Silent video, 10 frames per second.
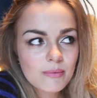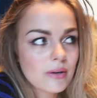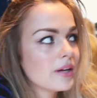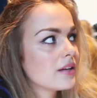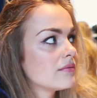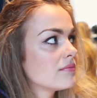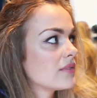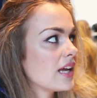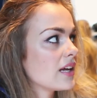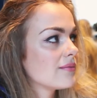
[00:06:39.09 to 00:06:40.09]
Go ahead,
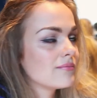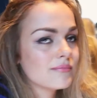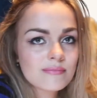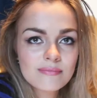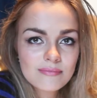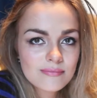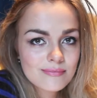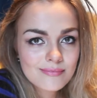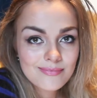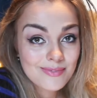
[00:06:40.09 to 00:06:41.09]
take it.
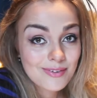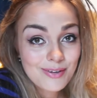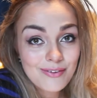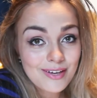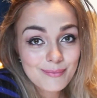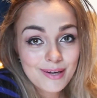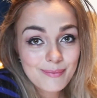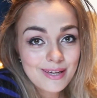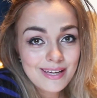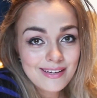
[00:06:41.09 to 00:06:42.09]
It's fine by
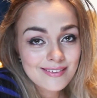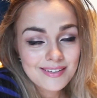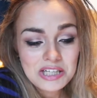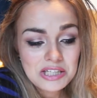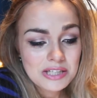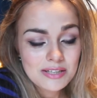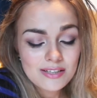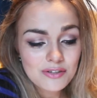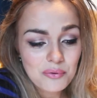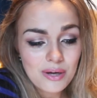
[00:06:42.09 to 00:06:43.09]
me.
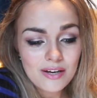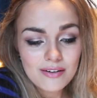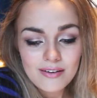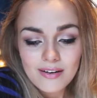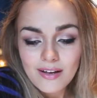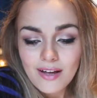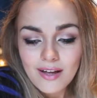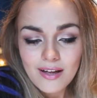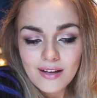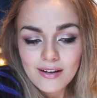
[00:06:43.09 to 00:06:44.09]
Don't care.
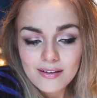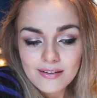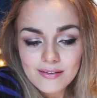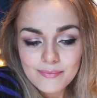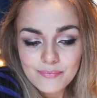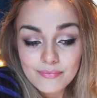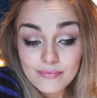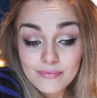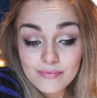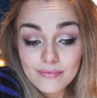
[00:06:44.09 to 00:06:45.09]

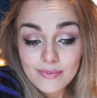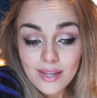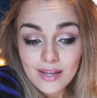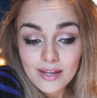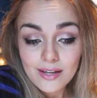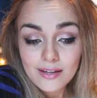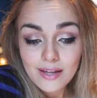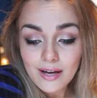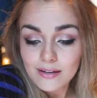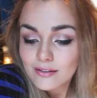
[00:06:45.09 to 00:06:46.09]

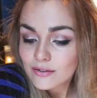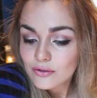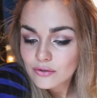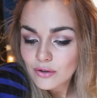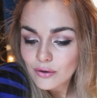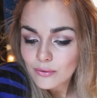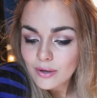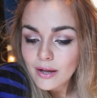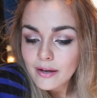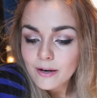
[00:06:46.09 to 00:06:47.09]
Yeah, so
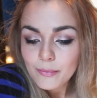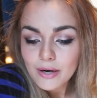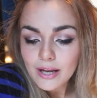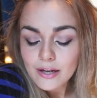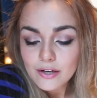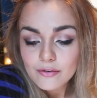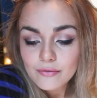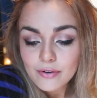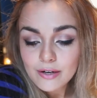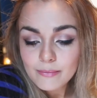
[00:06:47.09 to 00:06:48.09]
number 8, your
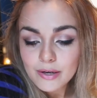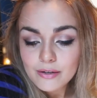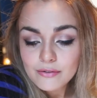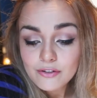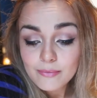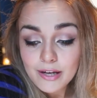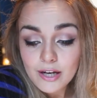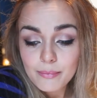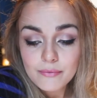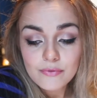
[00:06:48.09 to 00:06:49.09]
friend borrows your
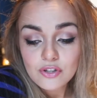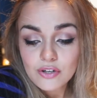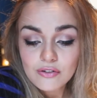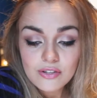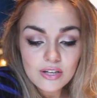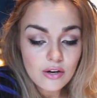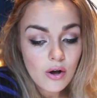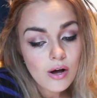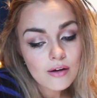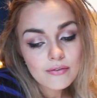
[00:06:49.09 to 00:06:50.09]
makeup and returns it in
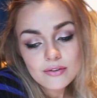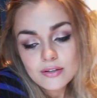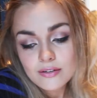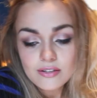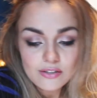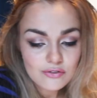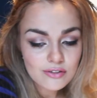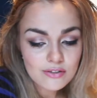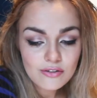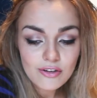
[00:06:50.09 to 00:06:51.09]
awful
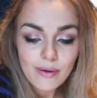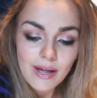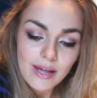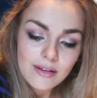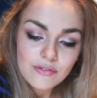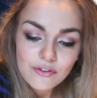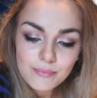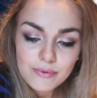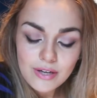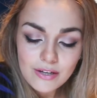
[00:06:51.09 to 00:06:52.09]
condition. Do you A, just
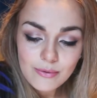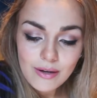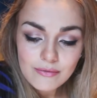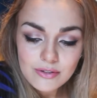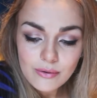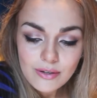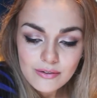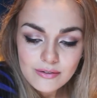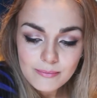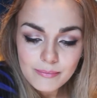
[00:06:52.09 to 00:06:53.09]
pretend you haven't
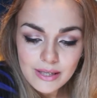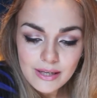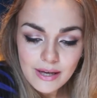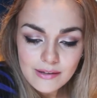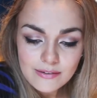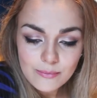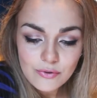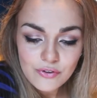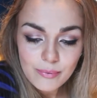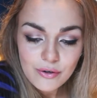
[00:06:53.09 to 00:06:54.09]
noticed, B, ask them
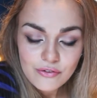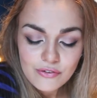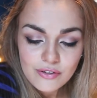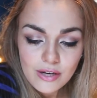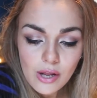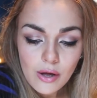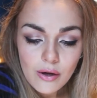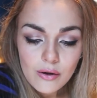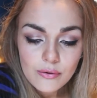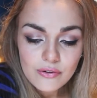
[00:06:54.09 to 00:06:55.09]
to repurchase it,
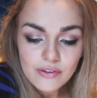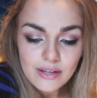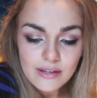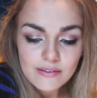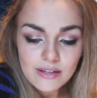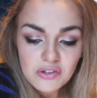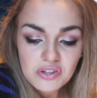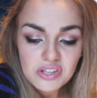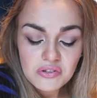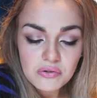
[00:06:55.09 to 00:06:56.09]
or C,
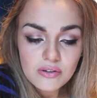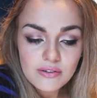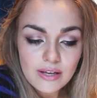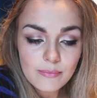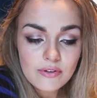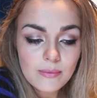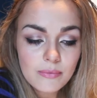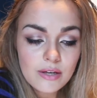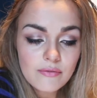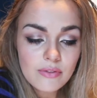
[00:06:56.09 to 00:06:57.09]
secretly do the same to
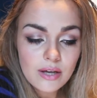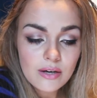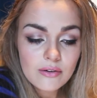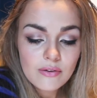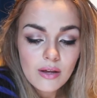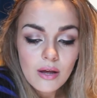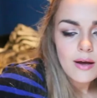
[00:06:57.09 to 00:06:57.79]
something of theirs?